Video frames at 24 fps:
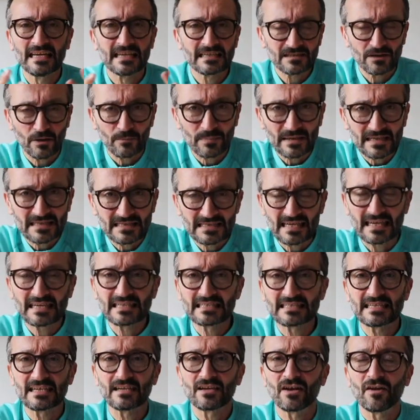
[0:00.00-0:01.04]
It's not been
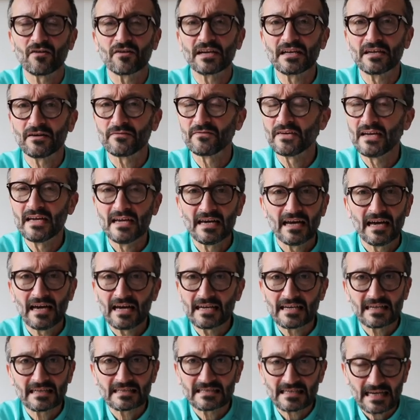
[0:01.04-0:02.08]
tested long enough,
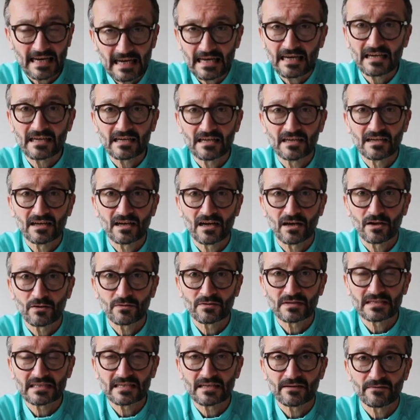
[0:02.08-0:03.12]
and it's
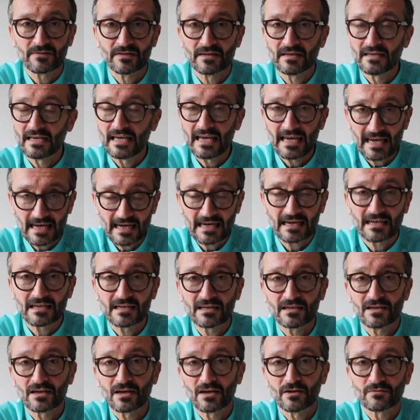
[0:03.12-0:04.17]

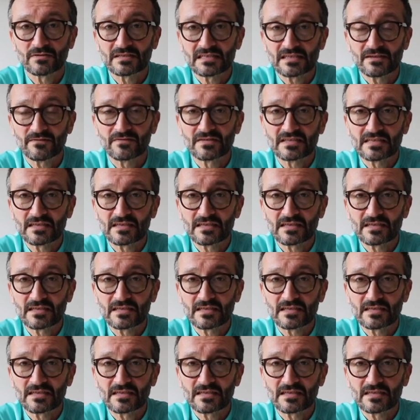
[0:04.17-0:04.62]
inconclusive.